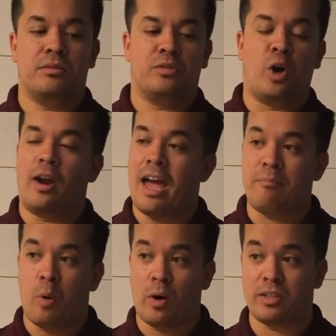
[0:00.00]
Don't have
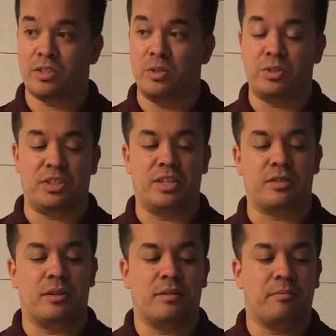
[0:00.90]
poor excuses,
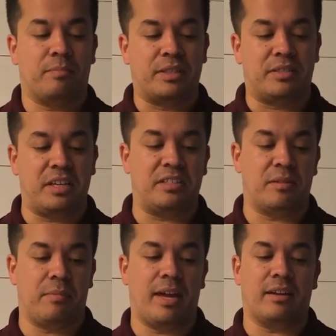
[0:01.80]
but seek to
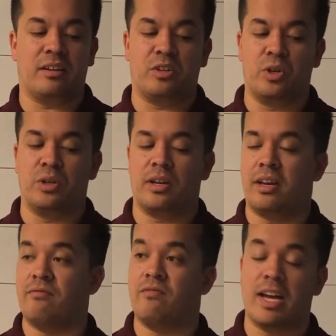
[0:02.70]
make good
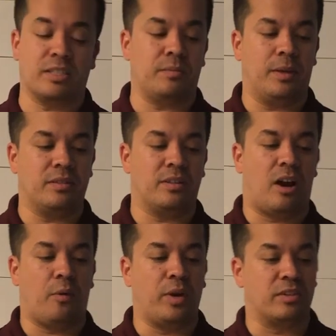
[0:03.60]
investments. All
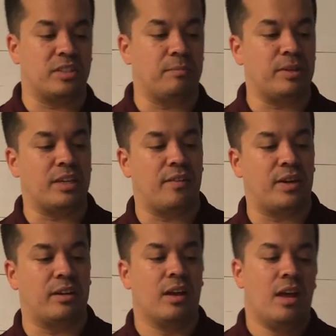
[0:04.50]
right, we are simply
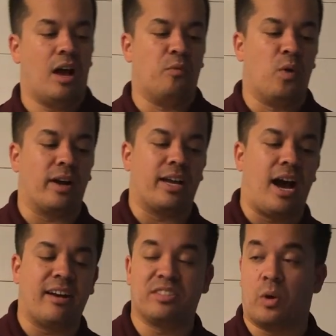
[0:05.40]
giving of what
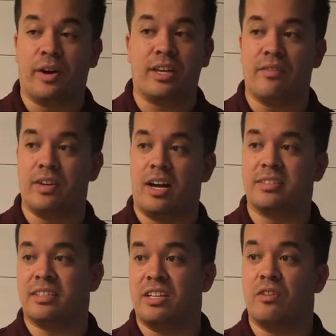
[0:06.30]
God has already given
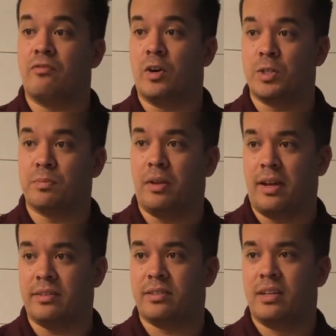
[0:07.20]
us in the first
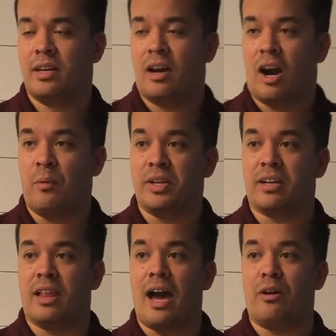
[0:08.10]
place. All right, when the
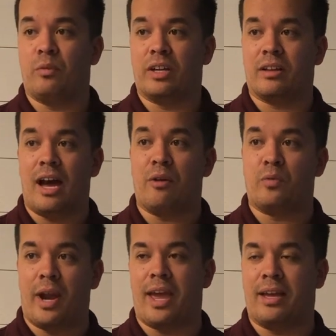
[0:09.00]
cloud when the cloud
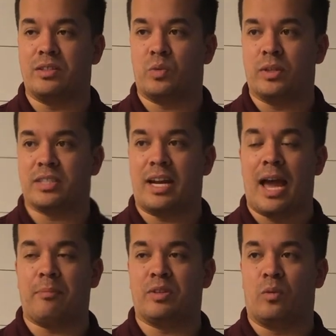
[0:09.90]
rains, what's going to
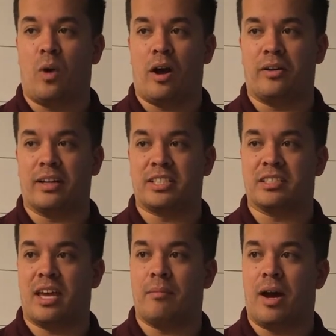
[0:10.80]
happen to the water that just
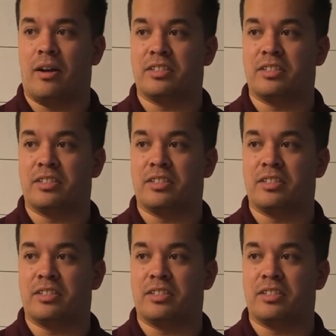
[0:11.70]
came out?